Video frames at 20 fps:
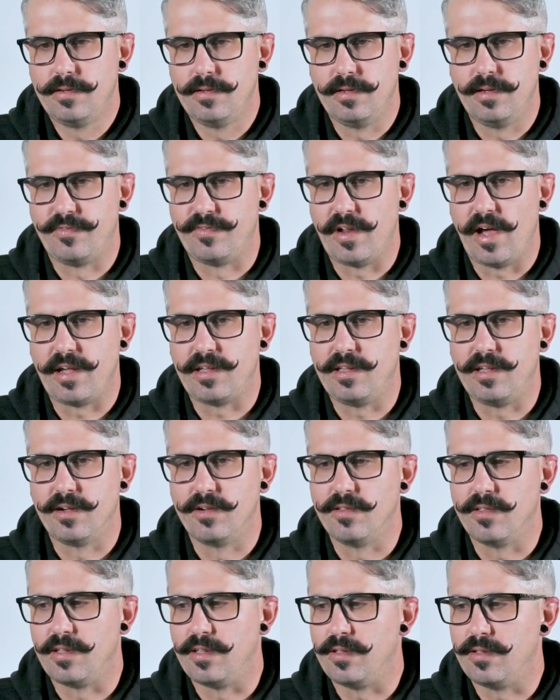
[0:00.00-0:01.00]
if not
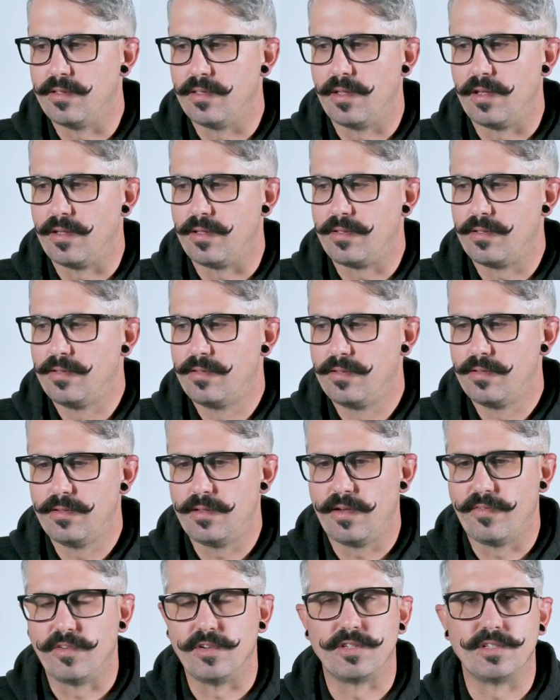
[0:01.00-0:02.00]
yearly, like
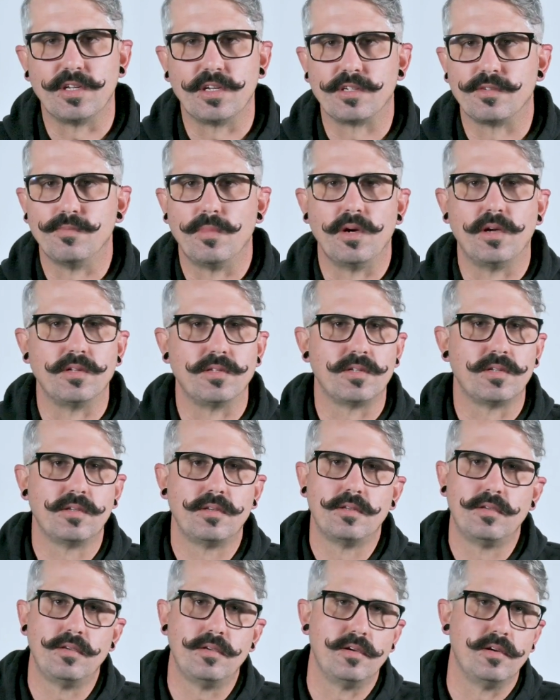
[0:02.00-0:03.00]
every 6 months
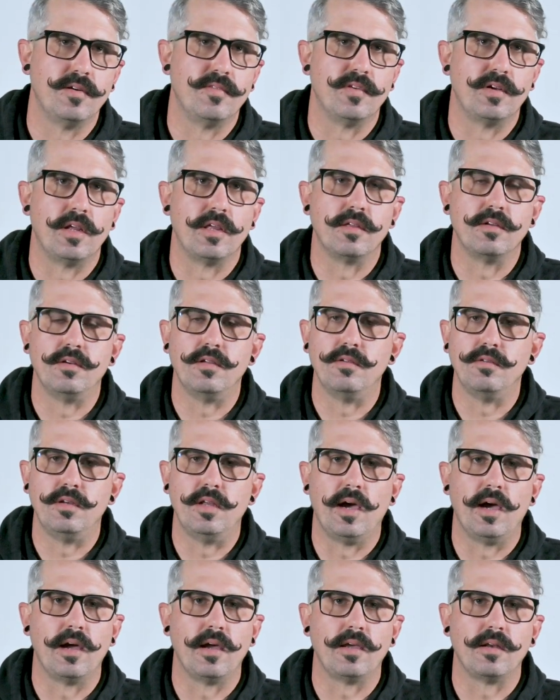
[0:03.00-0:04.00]
you hear of another dude
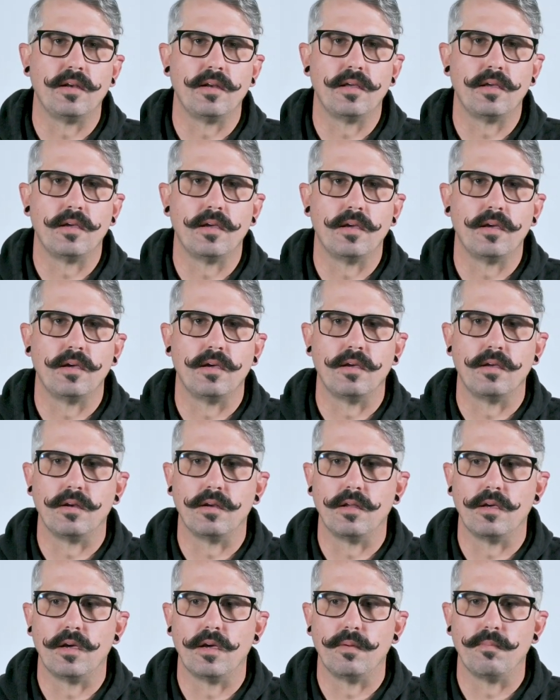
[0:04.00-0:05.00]
dying,
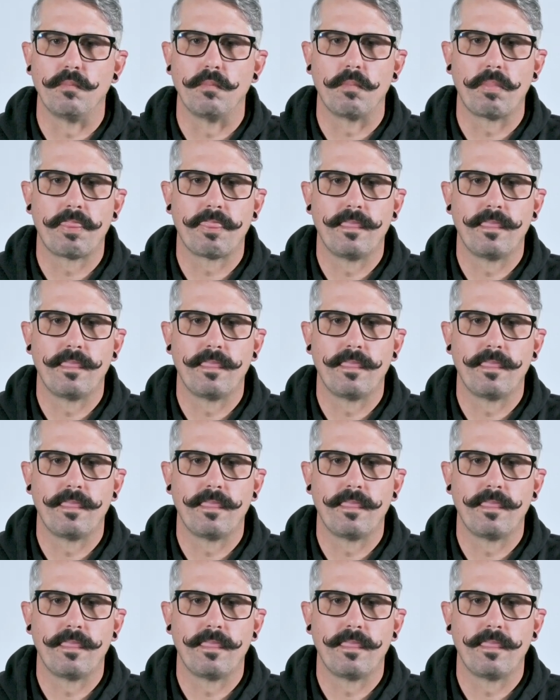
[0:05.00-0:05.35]
and